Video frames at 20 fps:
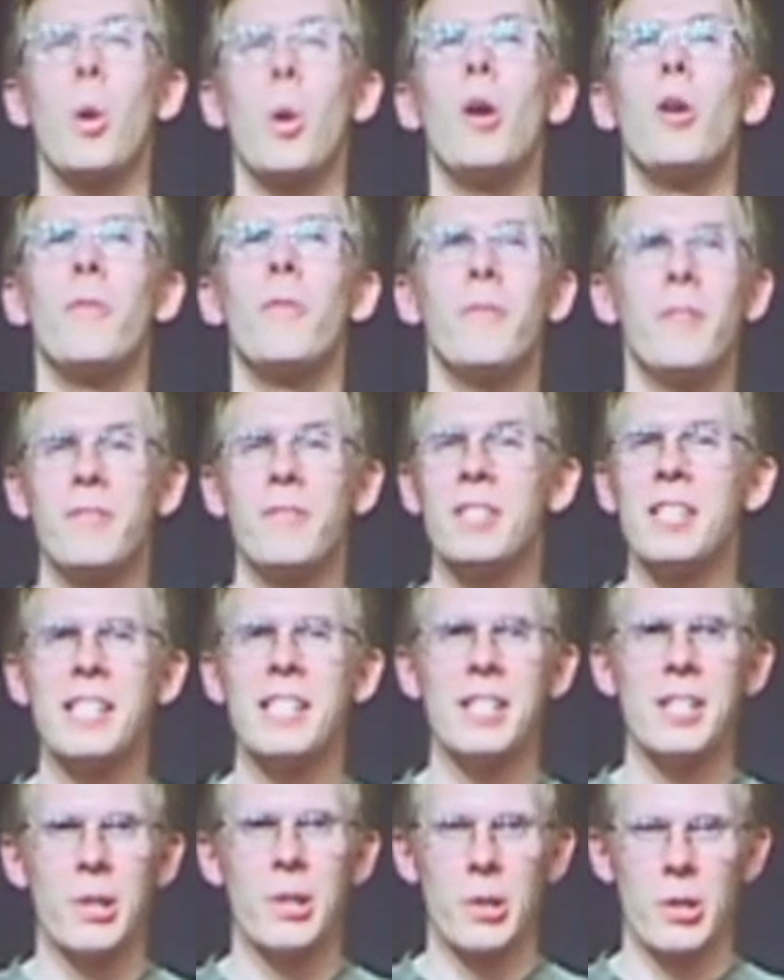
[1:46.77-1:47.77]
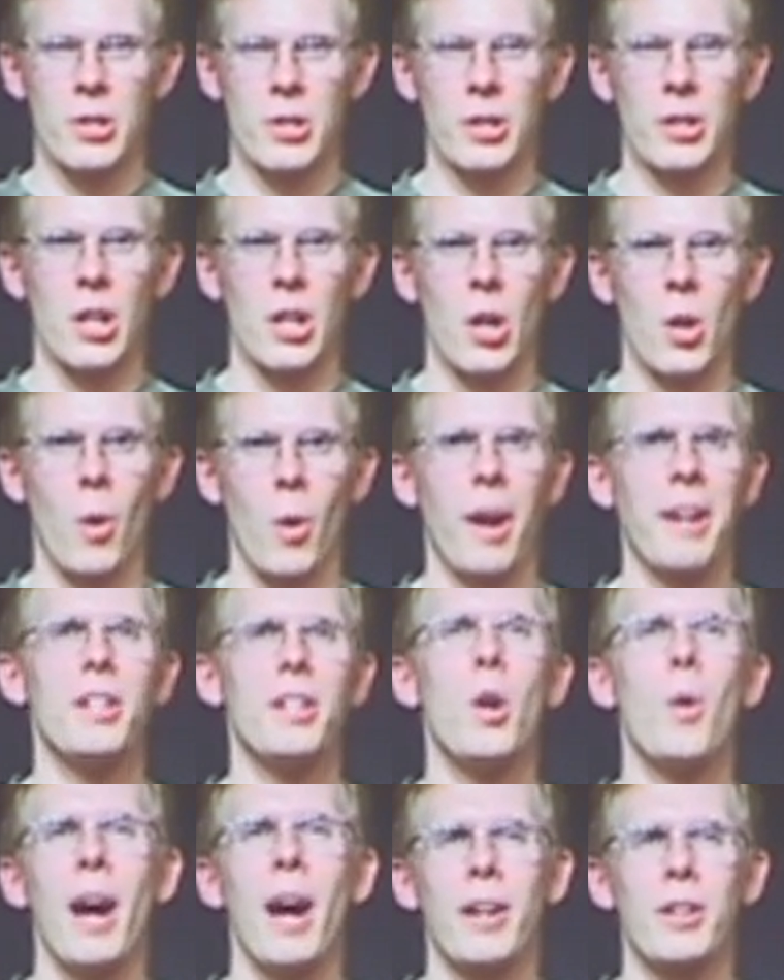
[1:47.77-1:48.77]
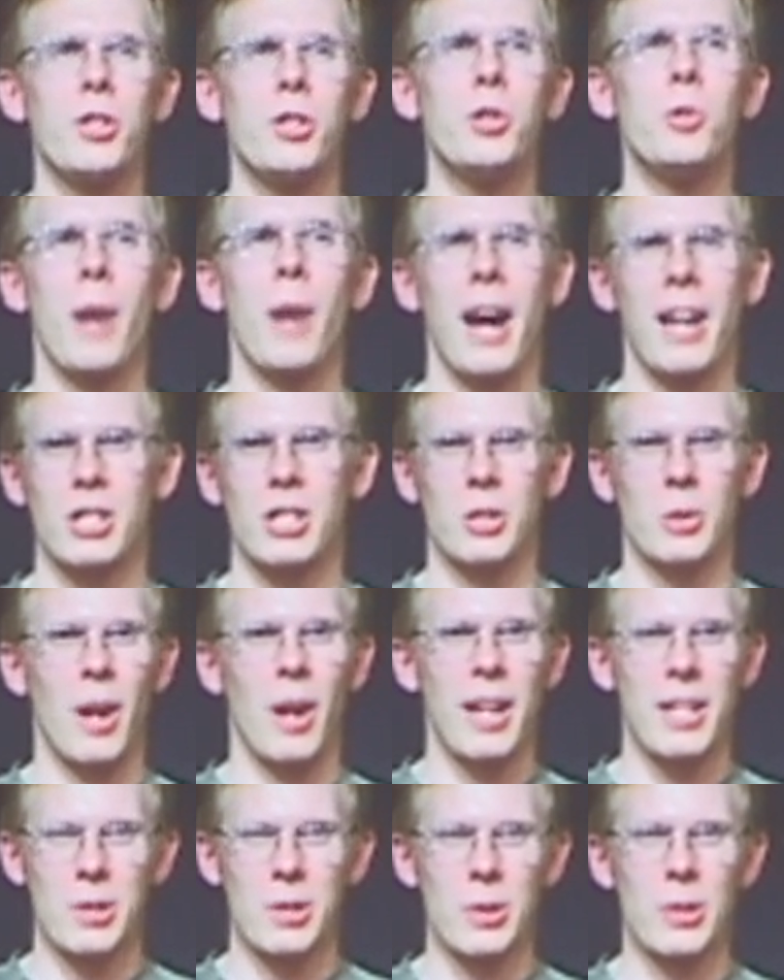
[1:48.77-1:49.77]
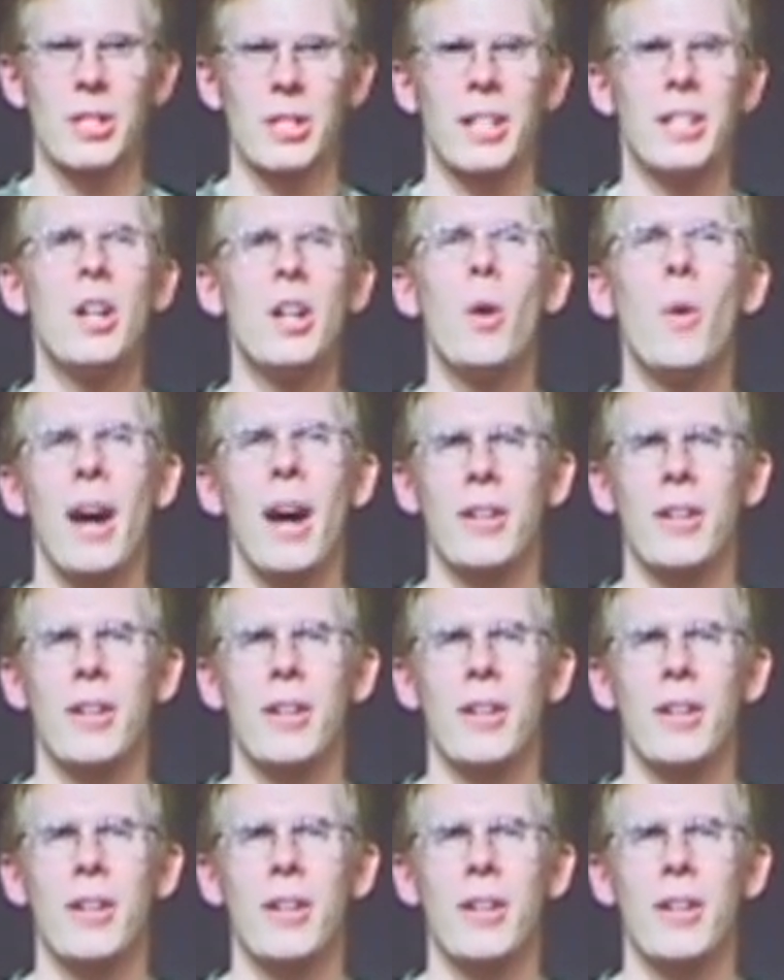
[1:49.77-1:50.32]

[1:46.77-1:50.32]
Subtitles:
12, 15 years ago, and I know how to do rasterizers.